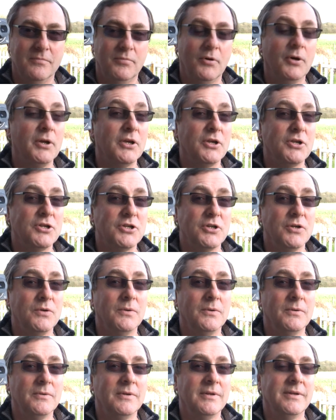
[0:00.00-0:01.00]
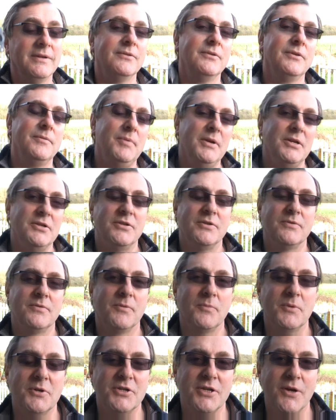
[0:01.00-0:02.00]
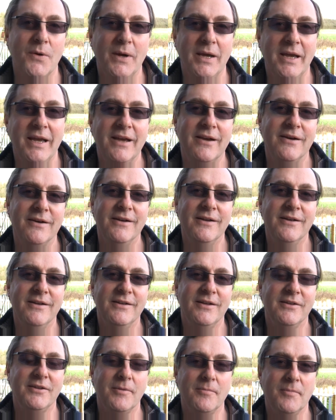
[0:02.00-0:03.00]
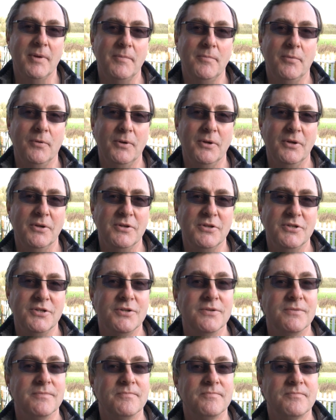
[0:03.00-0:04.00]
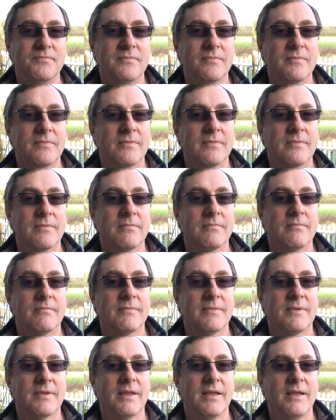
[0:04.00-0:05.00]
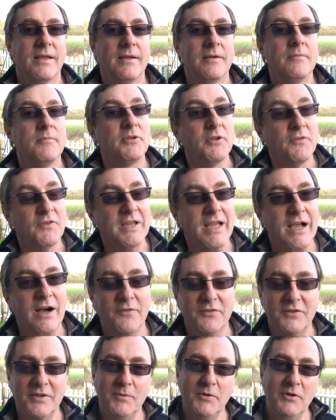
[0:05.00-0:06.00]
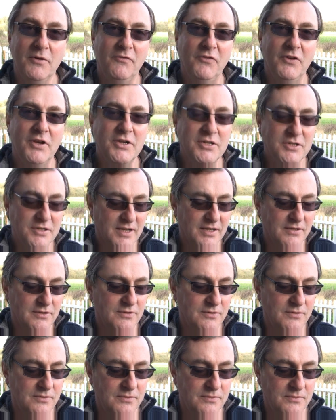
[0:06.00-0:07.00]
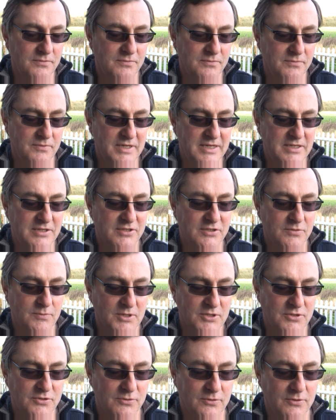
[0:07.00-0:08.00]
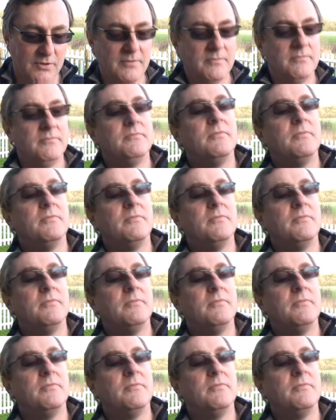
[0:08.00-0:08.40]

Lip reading: point and shoot in all the pictures that we're showing here are done by point and shoot. But don't forget, obviously, when you finish that, you need to switch your